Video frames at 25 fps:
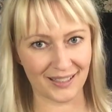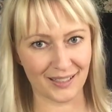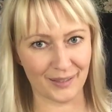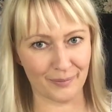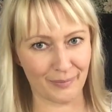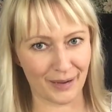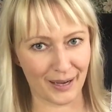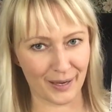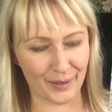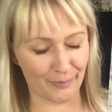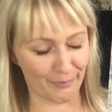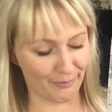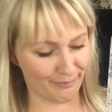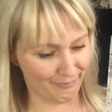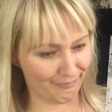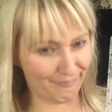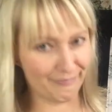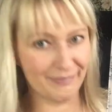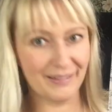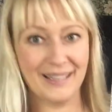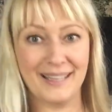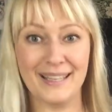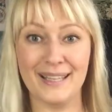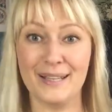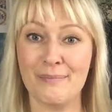
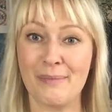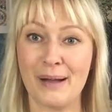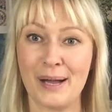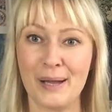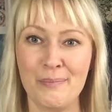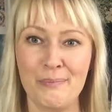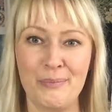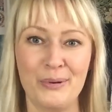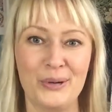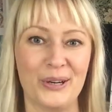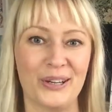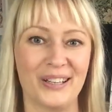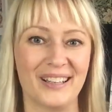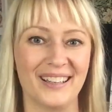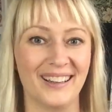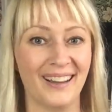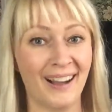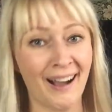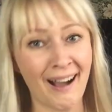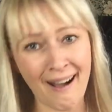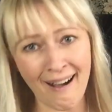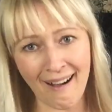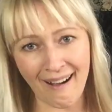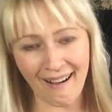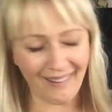in my book.
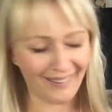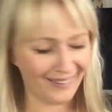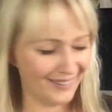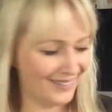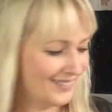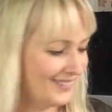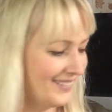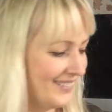Haha.